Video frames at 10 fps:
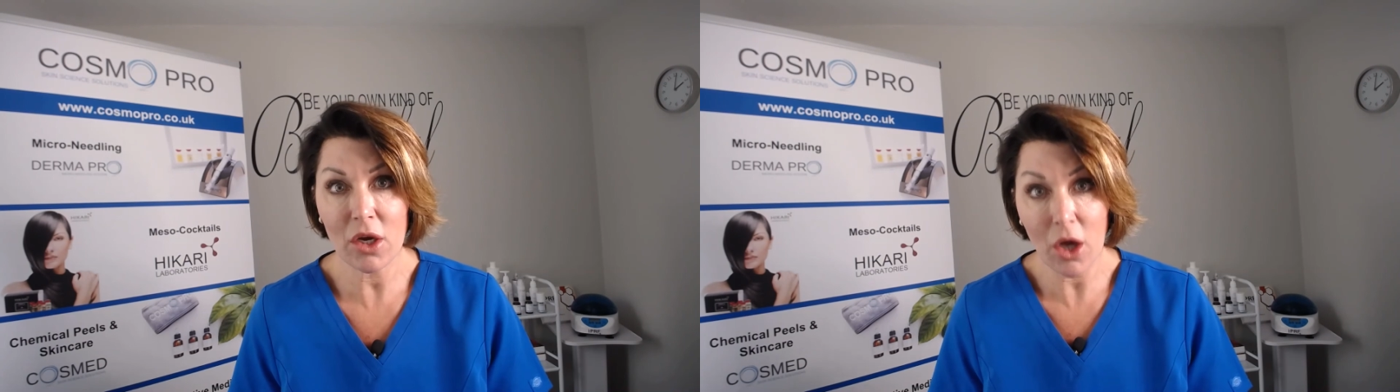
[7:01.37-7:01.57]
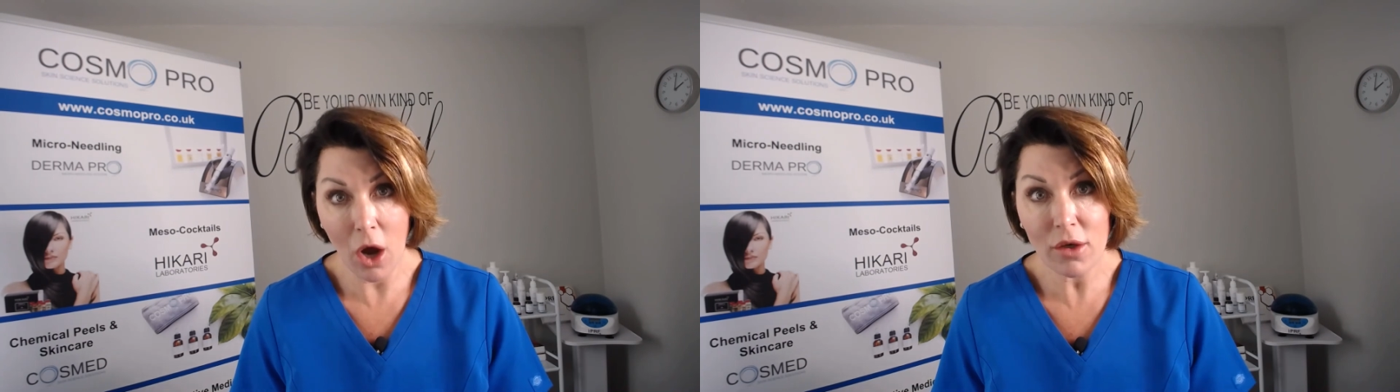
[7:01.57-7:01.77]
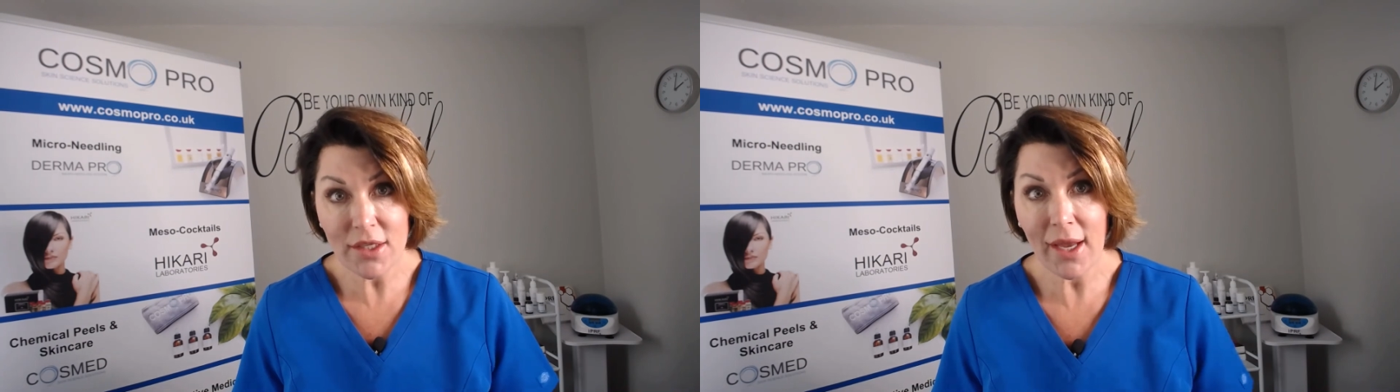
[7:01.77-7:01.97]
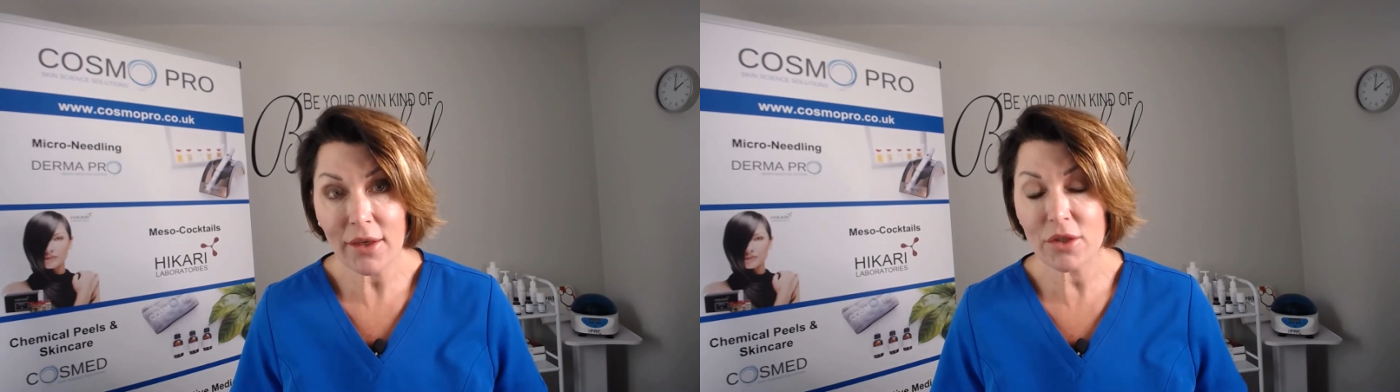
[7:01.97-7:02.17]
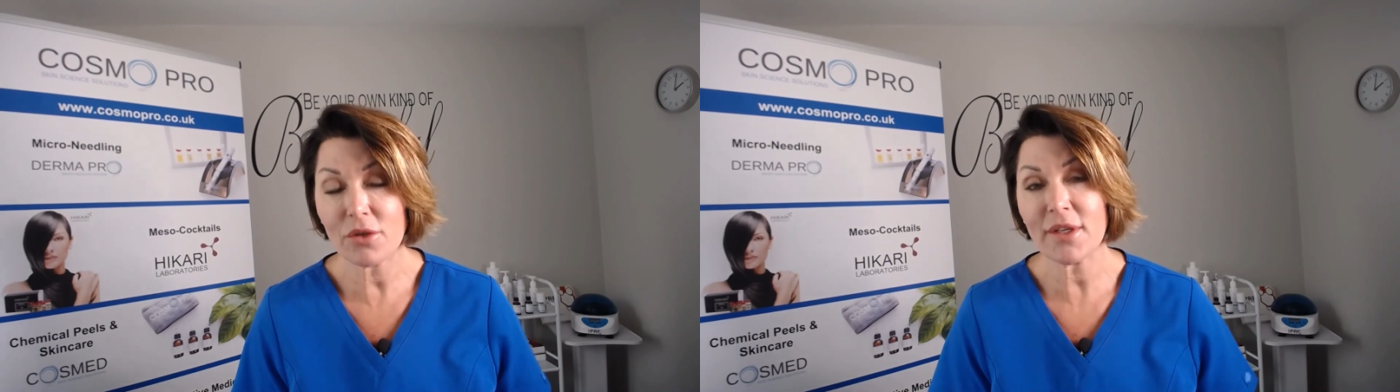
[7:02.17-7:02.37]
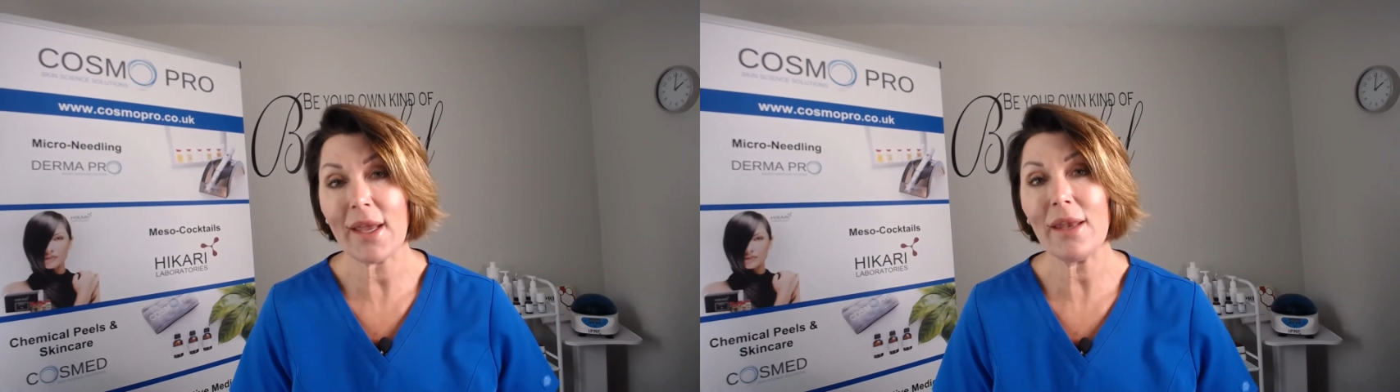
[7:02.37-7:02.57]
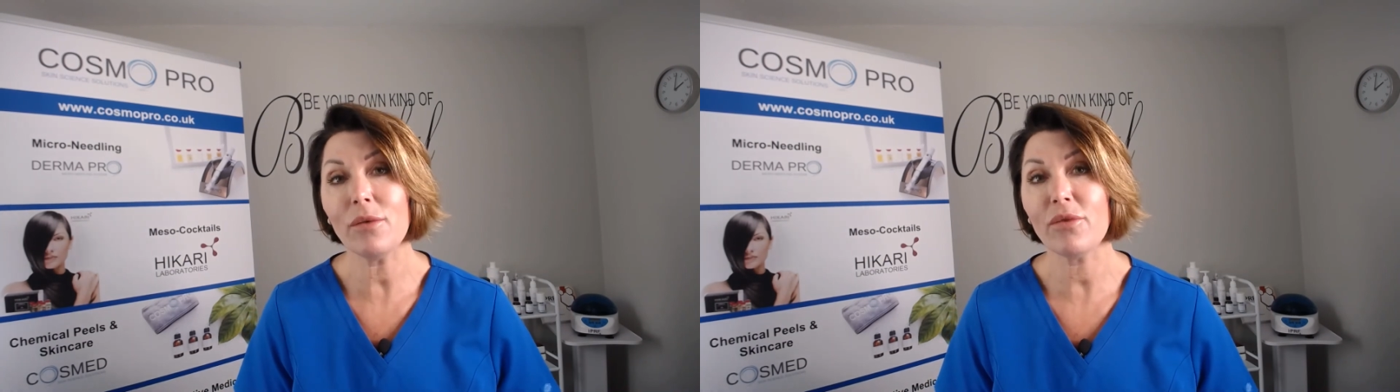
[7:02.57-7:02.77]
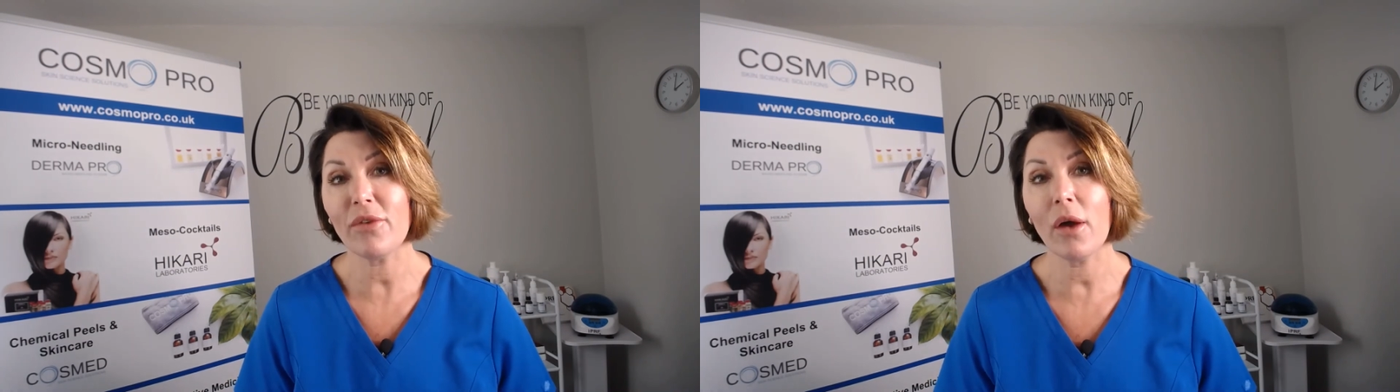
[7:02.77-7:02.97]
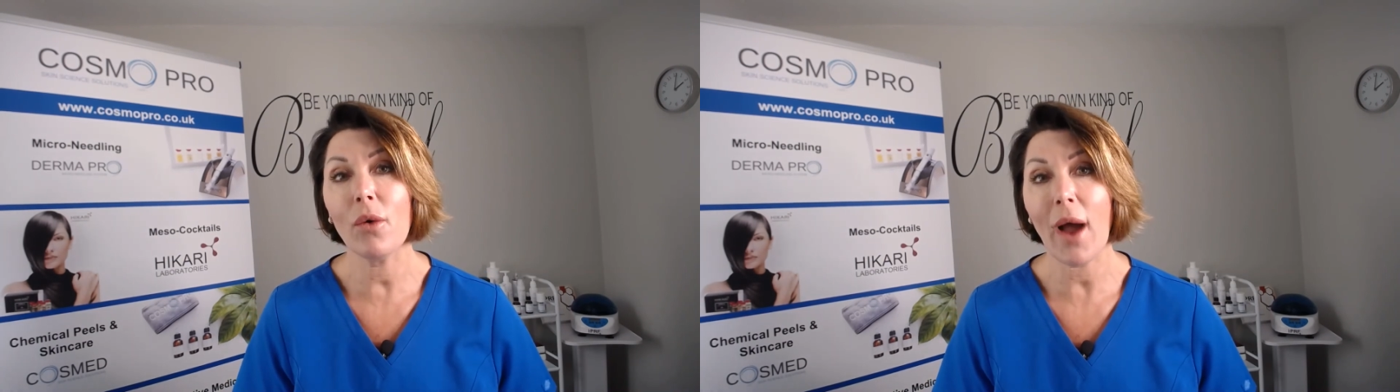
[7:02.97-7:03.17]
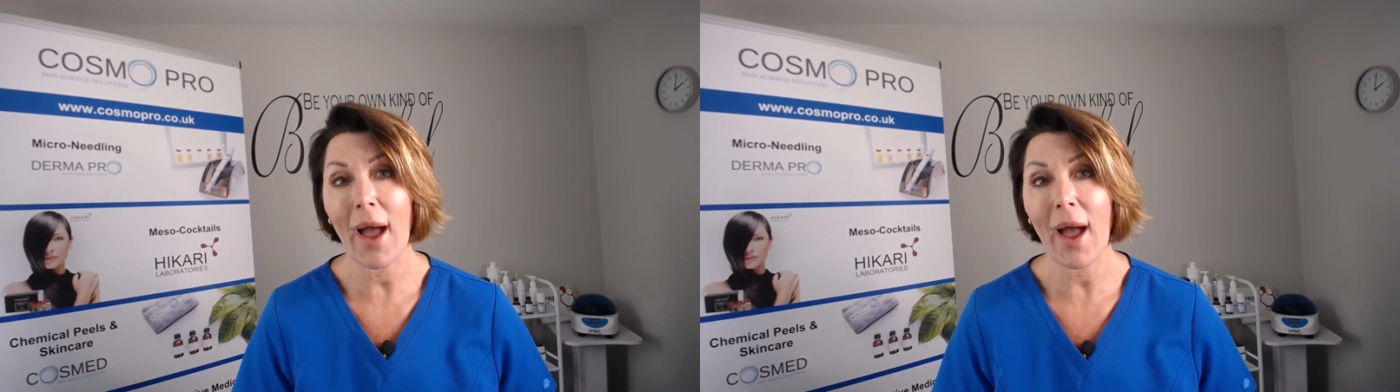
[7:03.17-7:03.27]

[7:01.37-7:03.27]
can contact us at info